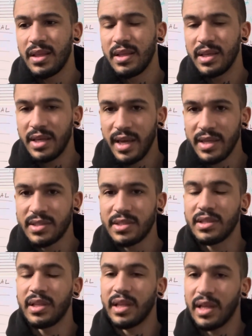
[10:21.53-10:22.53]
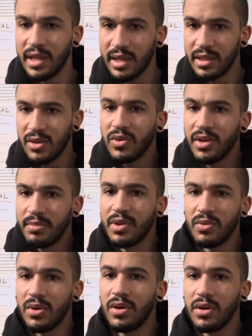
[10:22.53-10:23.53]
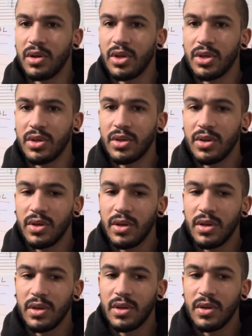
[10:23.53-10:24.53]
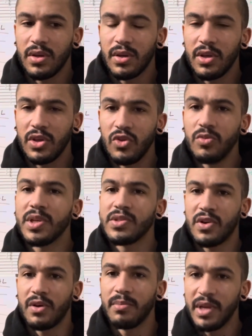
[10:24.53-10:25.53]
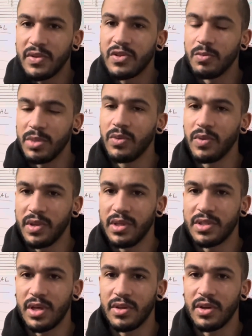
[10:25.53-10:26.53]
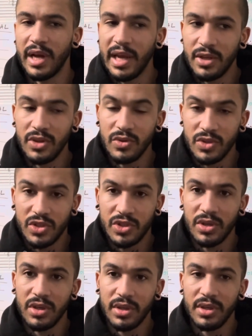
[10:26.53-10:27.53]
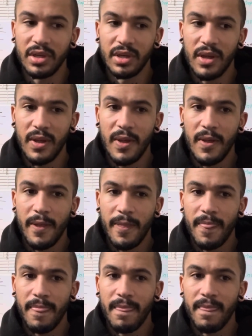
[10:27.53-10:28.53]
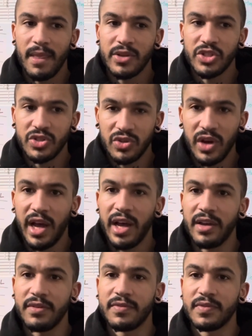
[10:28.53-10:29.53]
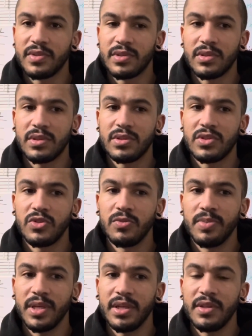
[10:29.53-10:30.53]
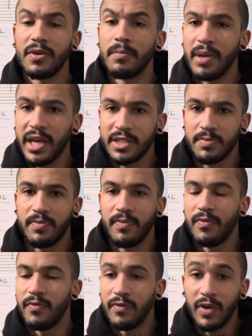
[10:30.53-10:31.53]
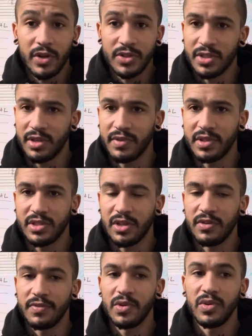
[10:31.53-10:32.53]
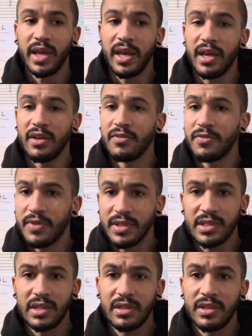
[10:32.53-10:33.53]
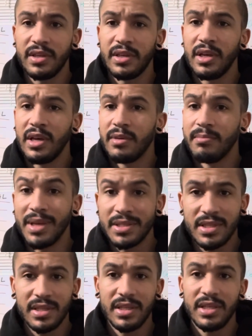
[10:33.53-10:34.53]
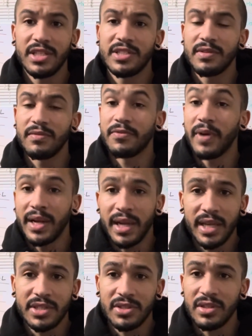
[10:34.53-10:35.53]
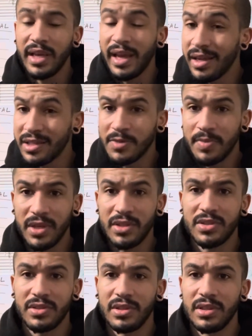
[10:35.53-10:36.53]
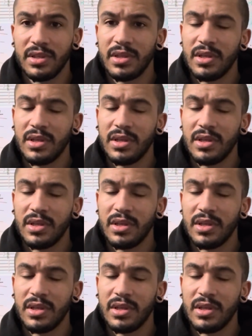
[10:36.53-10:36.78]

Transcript: Yes, don't get me wrong. Humans are meant to be with each other, and you should strive to be the best version of yourself you can, physically, mentally, financially, and spiritually.